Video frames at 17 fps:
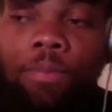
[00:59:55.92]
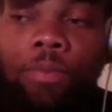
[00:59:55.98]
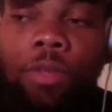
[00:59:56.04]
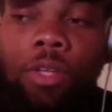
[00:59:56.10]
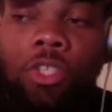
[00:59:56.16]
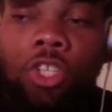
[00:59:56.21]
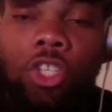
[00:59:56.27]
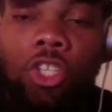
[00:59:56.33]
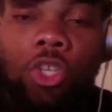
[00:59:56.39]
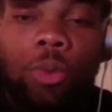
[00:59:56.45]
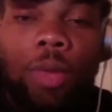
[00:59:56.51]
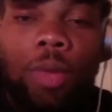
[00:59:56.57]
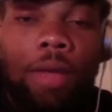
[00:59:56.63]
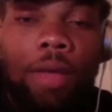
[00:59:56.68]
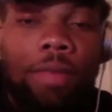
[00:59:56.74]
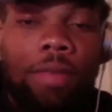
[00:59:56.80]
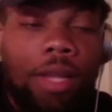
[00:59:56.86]
just so we can
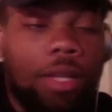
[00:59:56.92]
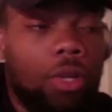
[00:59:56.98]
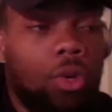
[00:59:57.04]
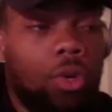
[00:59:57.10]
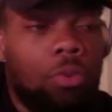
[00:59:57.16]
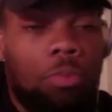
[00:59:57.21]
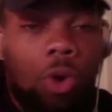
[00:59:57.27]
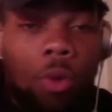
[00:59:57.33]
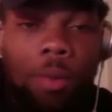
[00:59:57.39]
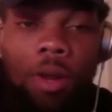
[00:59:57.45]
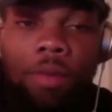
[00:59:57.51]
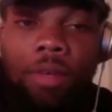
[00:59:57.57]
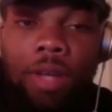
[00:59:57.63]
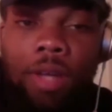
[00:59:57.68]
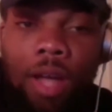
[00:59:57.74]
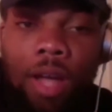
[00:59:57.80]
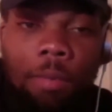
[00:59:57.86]
have that little moment of a
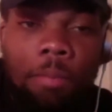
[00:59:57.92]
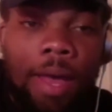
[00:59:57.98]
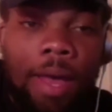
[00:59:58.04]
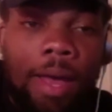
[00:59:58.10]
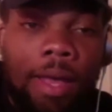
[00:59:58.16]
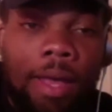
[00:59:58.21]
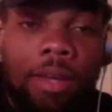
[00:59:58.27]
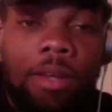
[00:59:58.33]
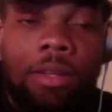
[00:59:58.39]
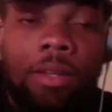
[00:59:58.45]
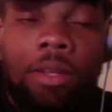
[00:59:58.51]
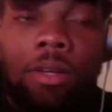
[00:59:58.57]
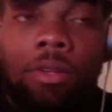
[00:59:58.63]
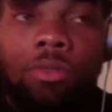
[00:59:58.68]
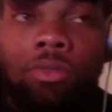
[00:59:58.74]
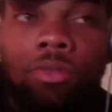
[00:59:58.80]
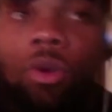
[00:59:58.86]
comeback and
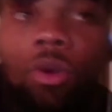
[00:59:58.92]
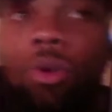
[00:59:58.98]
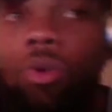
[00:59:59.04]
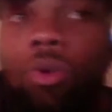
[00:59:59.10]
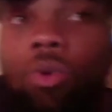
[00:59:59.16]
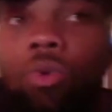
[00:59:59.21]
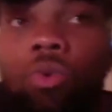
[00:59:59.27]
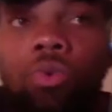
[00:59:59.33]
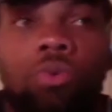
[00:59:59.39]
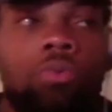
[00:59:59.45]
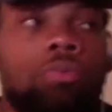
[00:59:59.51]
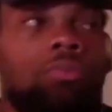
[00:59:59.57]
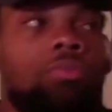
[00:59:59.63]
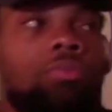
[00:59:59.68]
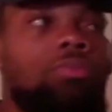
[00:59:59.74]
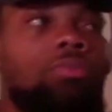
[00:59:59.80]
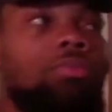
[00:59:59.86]
to throw
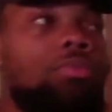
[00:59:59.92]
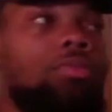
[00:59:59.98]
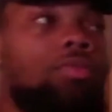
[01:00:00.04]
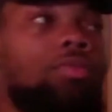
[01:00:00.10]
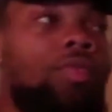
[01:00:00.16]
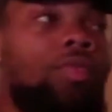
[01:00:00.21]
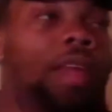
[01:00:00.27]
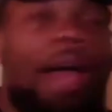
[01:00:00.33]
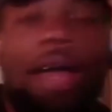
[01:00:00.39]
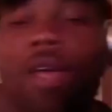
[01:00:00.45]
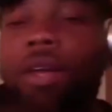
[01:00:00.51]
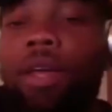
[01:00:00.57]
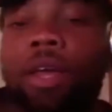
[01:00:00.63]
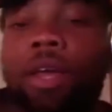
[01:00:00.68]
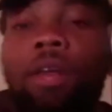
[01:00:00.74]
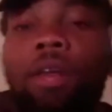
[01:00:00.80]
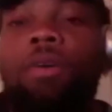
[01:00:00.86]
flack in the
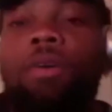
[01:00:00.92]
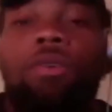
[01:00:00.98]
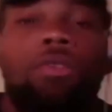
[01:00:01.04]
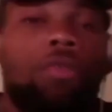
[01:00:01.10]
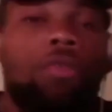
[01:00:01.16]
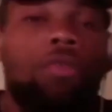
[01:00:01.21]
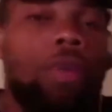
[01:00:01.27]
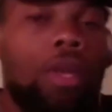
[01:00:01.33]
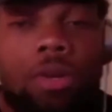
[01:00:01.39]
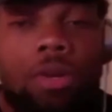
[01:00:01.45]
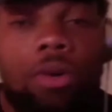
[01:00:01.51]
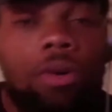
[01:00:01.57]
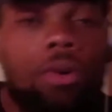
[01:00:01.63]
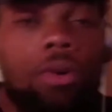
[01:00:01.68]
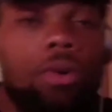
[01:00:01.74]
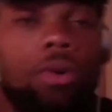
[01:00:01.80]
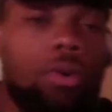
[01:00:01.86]
NFL's face.
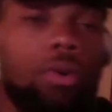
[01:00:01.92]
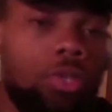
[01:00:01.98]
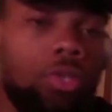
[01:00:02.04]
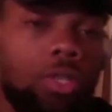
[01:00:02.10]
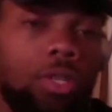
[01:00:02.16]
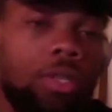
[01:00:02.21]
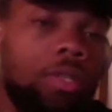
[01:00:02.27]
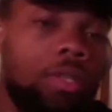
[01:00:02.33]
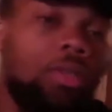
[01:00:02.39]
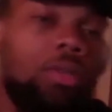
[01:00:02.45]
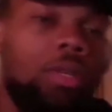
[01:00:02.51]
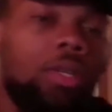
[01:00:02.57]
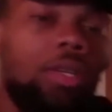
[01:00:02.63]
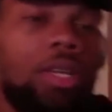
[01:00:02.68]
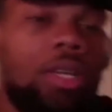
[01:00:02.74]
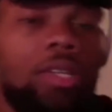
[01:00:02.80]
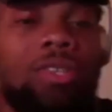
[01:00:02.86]
Oh, you
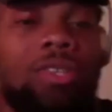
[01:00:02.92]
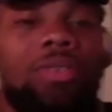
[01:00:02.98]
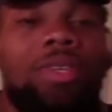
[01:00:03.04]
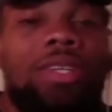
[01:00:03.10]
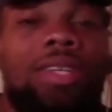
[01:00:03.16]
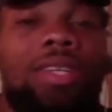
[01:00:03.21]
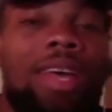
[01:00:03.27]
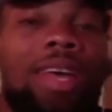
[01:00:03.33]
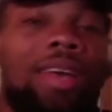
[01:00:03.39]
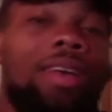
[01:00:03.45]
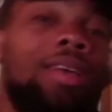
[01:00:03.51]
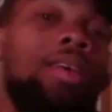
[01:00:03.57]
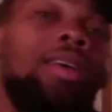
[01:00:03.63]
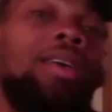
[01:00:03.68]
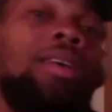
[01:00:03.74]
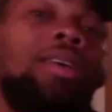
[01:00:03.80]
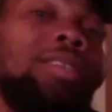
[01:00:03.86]
did this, you did that.
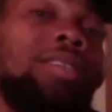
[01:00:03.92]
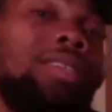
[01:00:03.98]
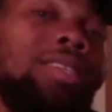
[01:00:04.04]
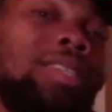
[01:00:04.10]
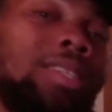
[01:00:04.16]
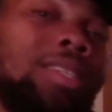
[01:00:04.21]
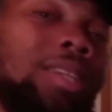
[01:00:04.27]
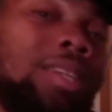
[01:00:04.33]
Just to see our